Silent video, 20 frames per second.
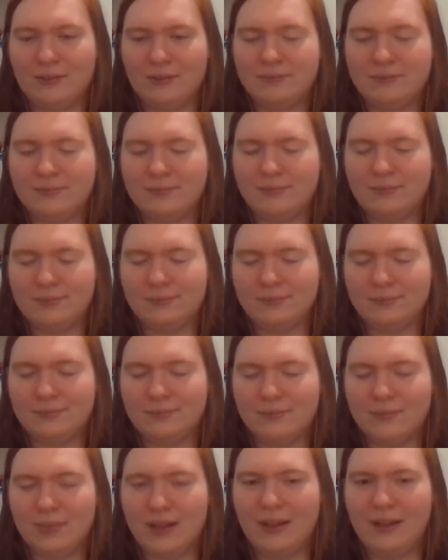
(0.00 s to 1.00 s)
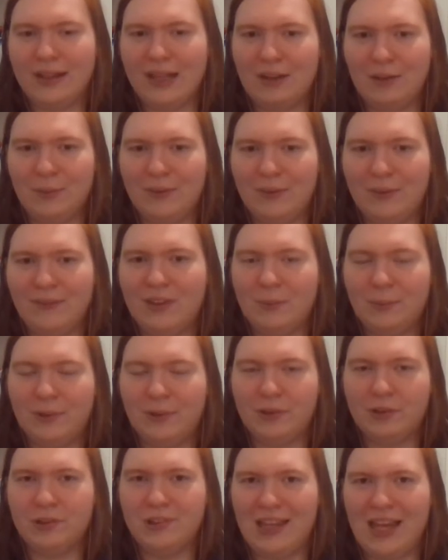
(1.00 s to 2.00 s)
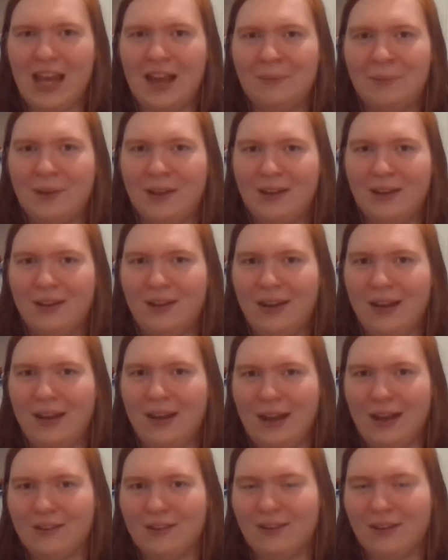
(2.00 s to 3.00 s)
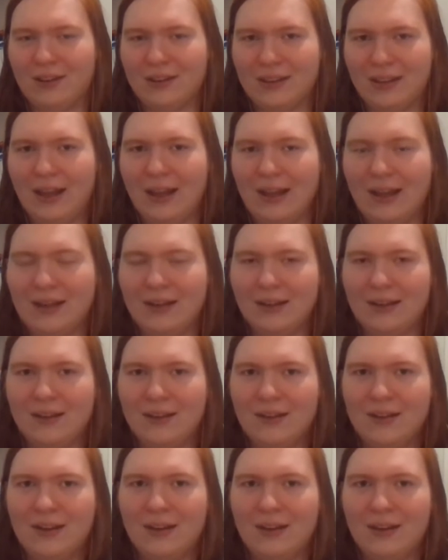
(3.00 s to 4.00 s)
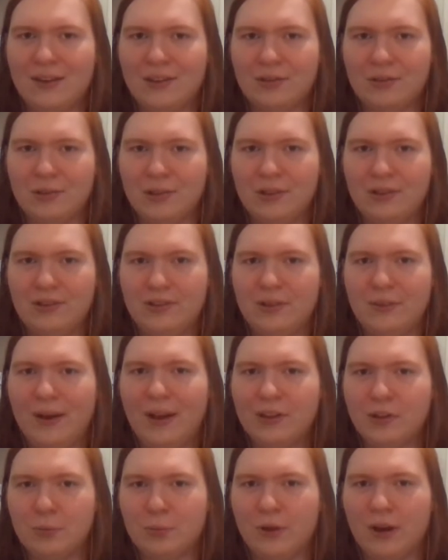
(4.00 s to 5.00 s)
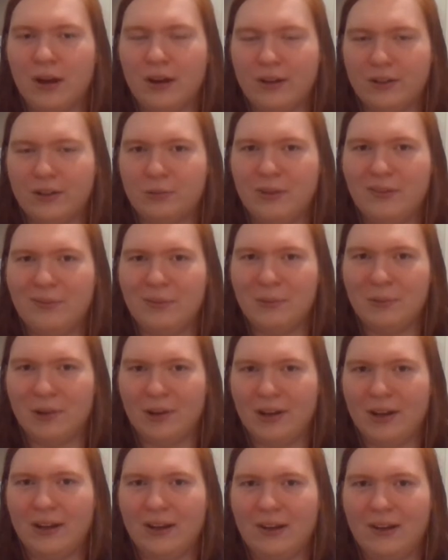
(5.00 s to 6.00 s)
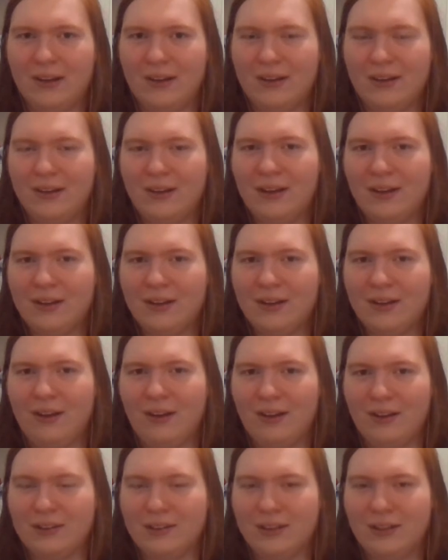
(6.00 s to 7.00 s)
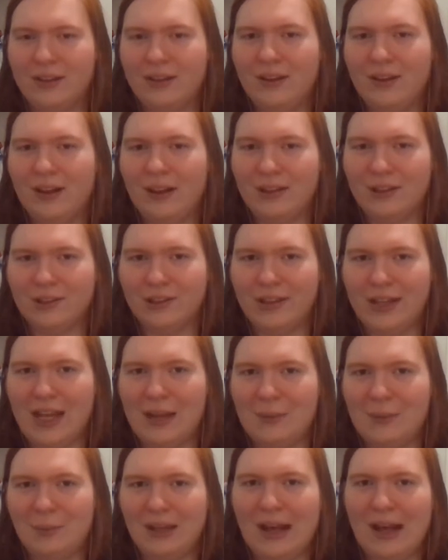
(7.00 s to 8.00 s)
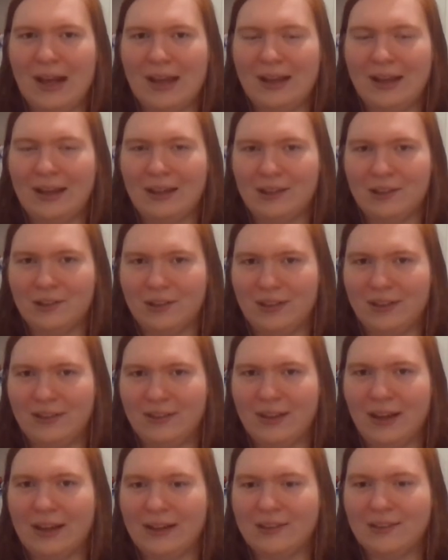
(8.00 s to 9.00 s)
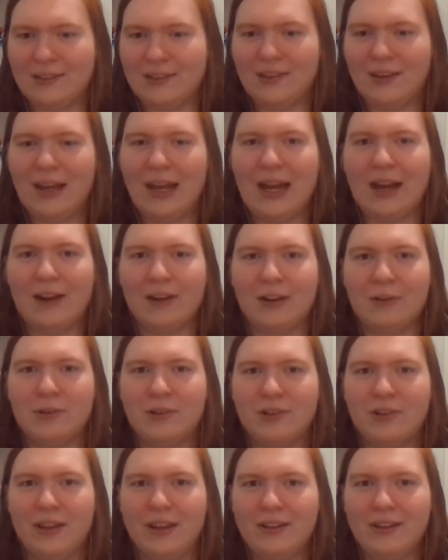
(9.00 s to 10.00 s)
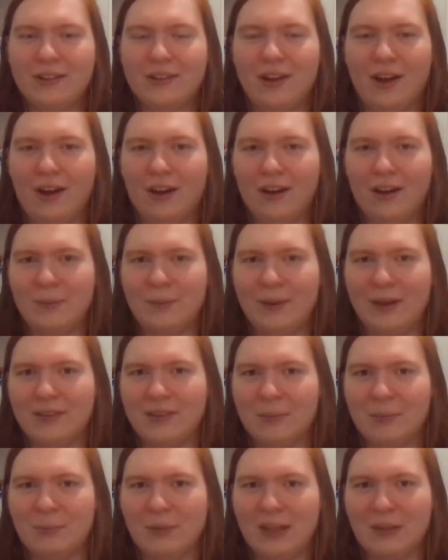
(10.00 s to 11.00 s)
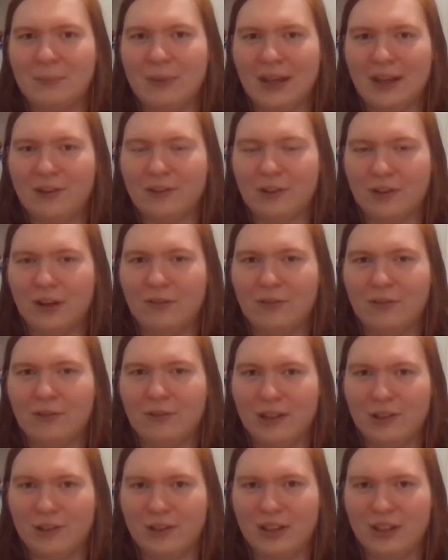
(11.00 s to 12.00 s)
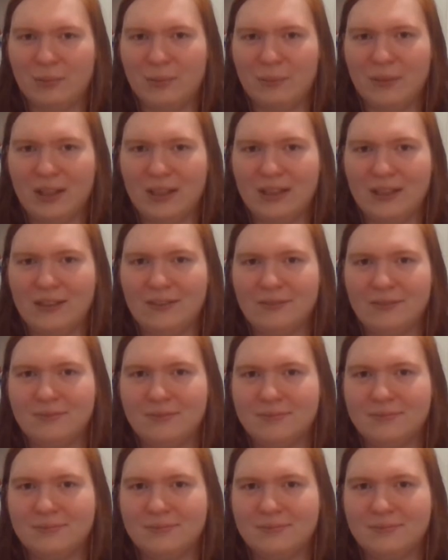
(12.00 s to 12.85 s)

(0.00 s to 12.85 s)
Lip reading: that will be visible through the app and online through some other products we've been working on called Alerty API and Alerty Sites. Harry, would you like to talk about the big picture of what Alerty has been built?